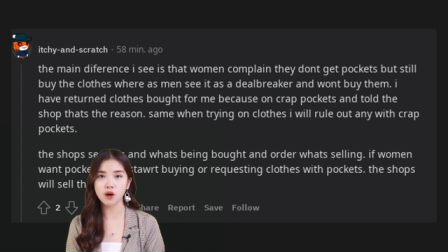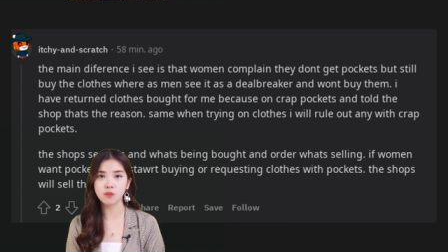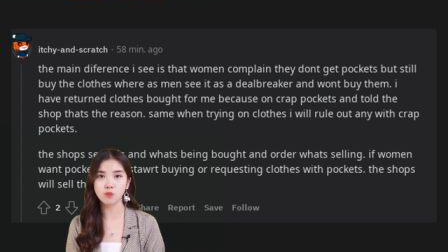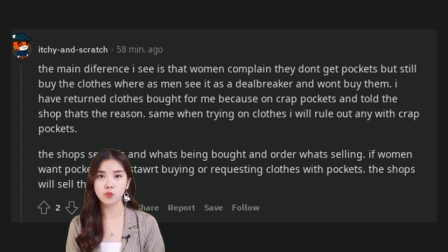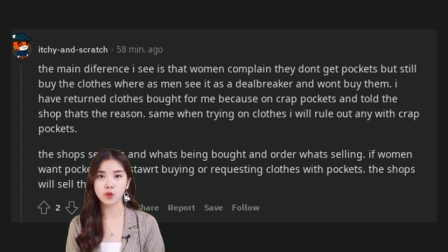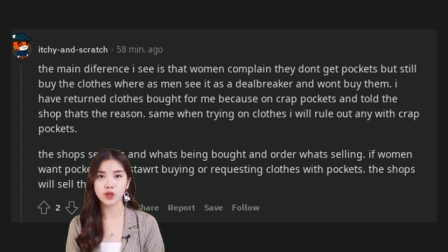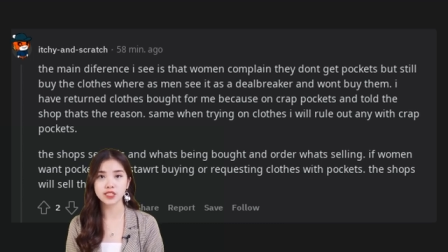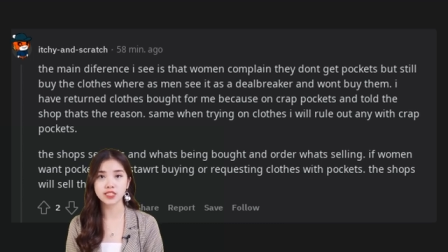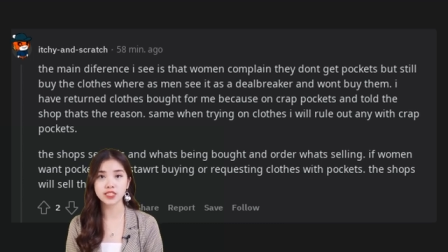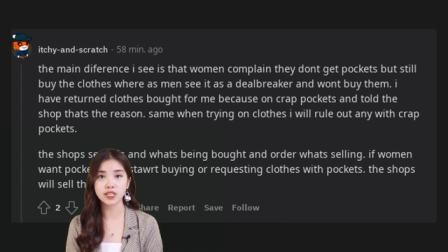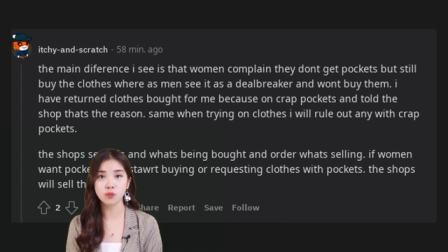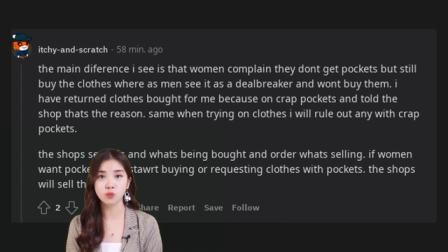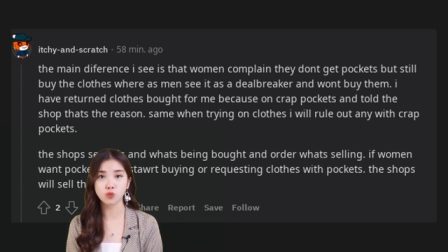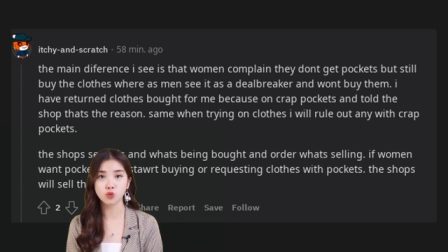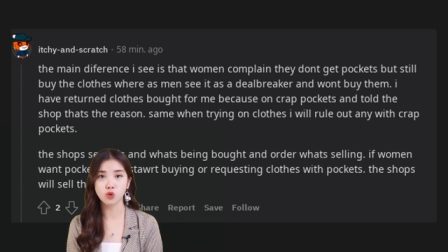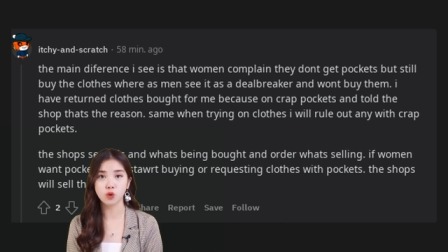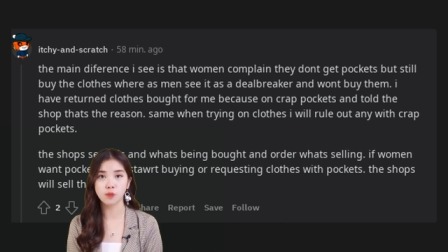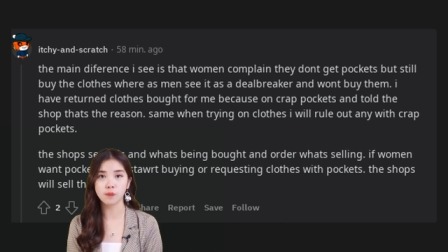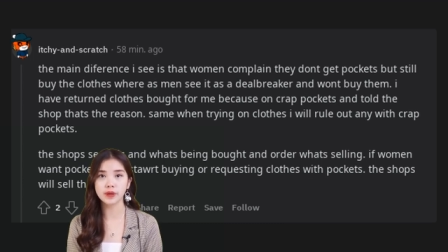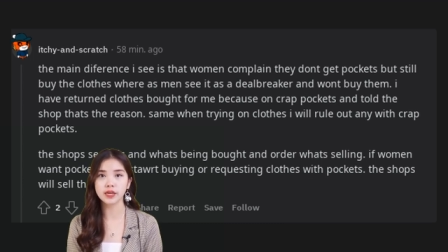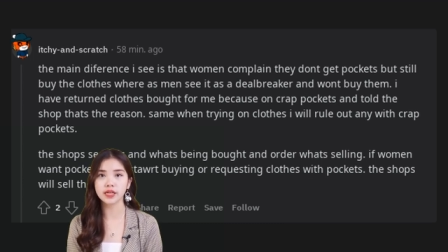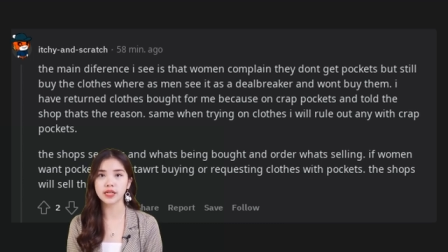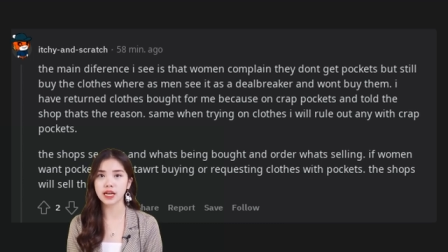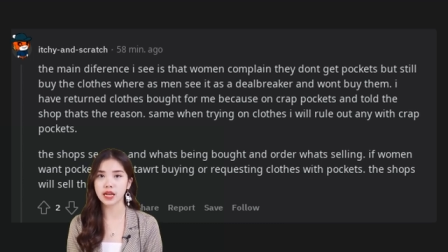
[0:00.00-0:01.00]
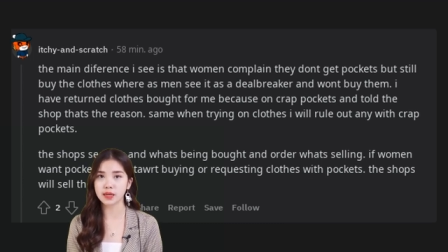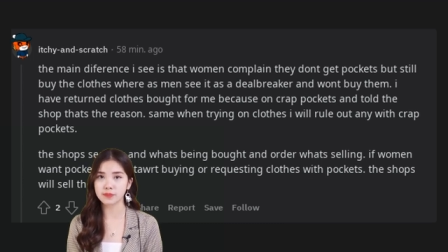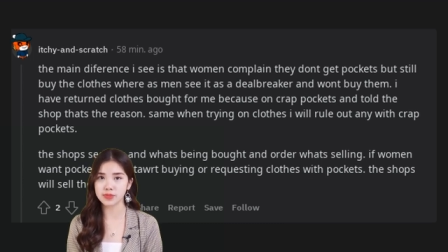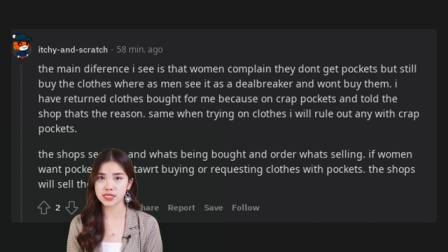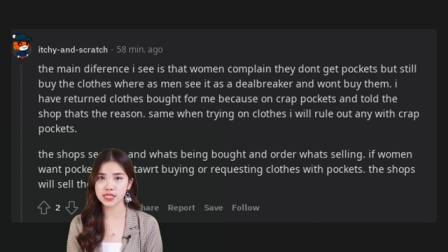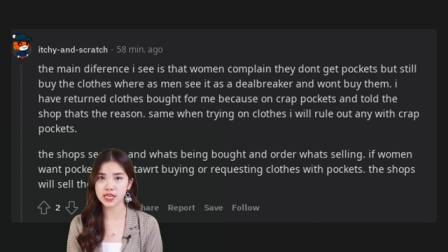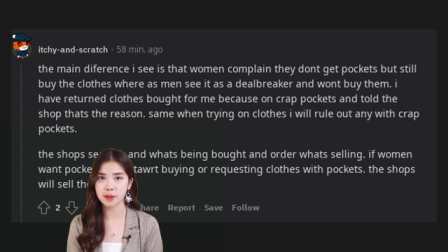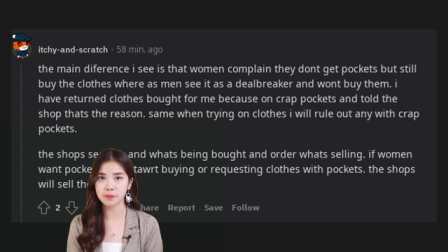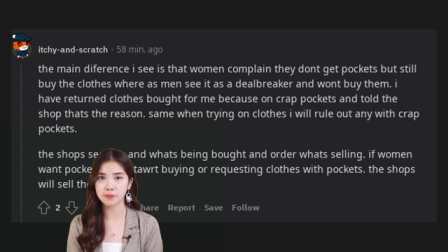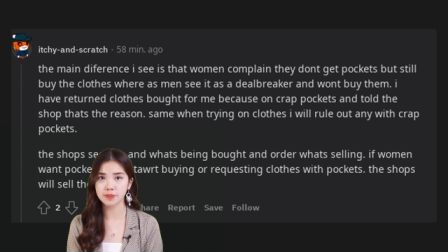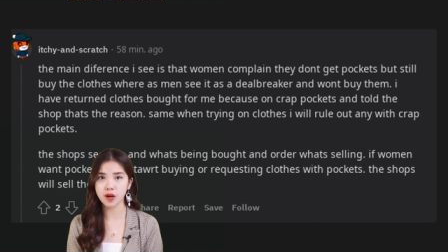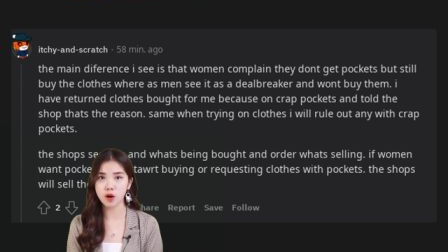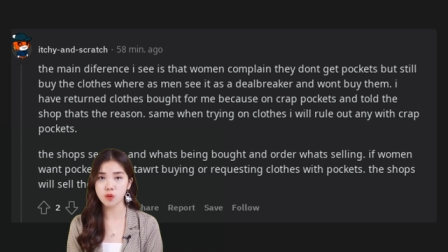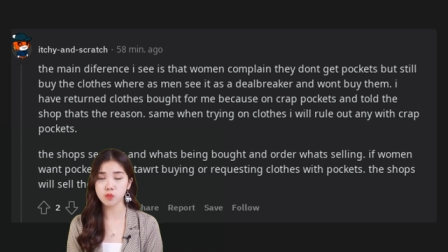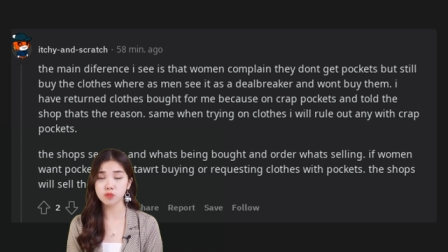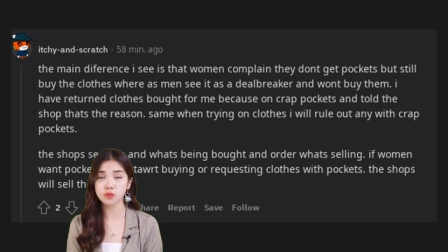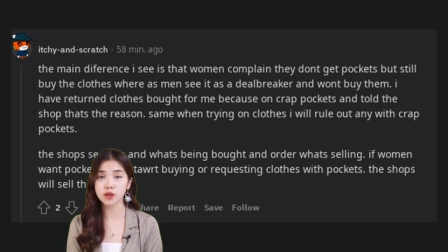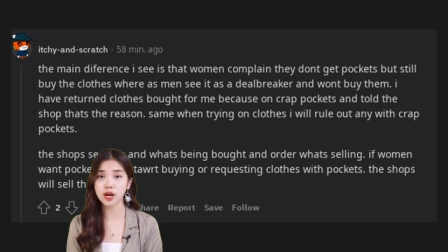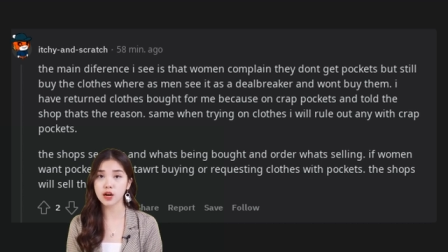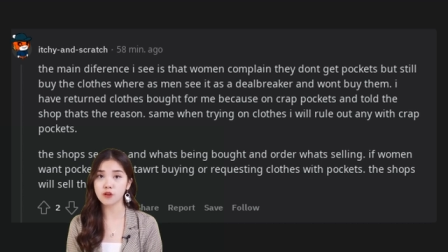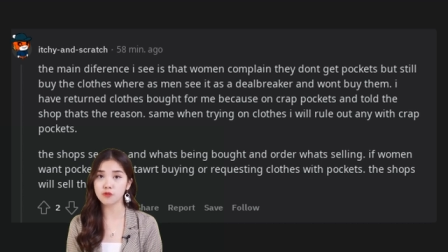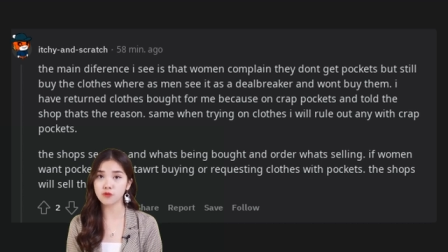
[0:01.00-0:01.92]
Same when trying on clothes,